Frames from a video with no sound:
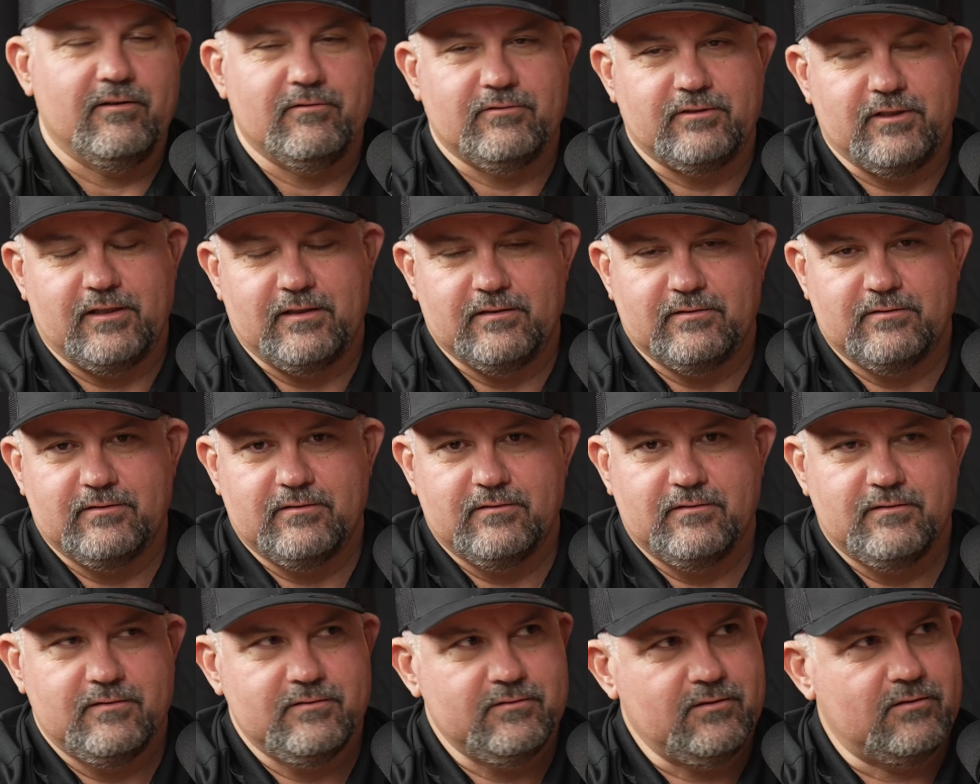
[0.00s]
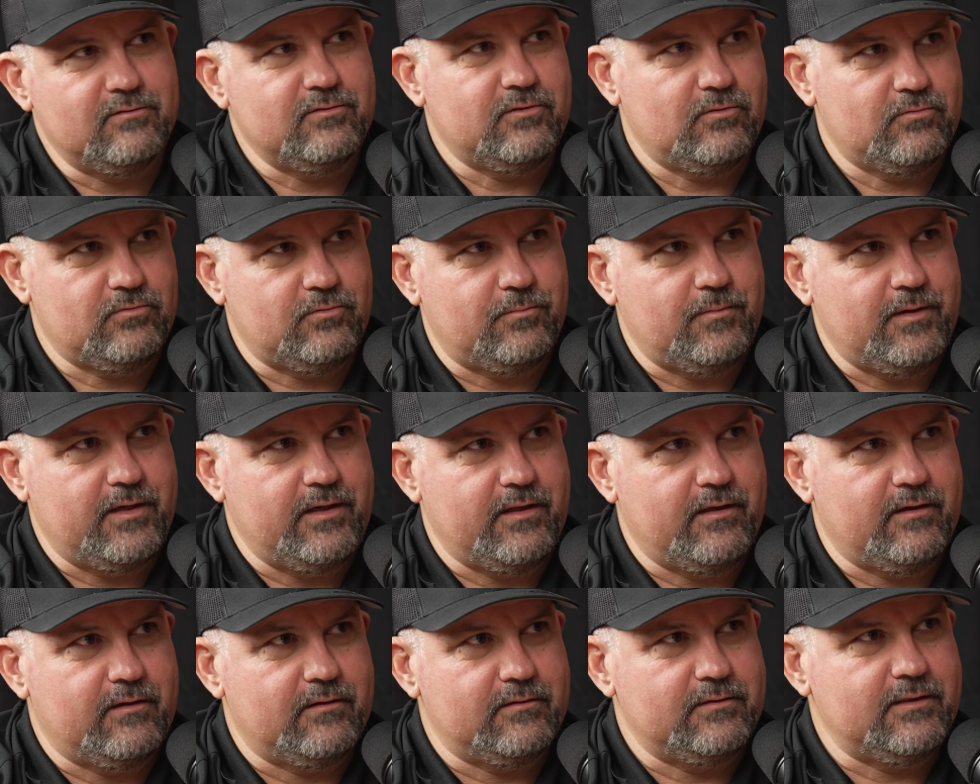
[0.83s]
know Chance. He's on social
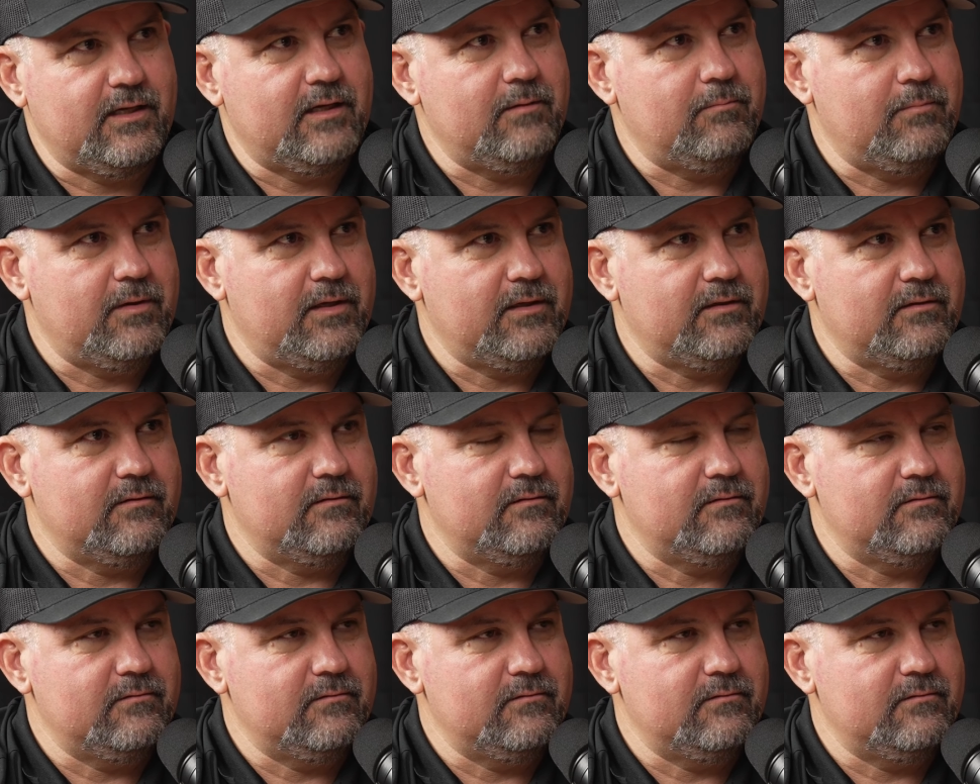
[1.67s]
media. He's got a big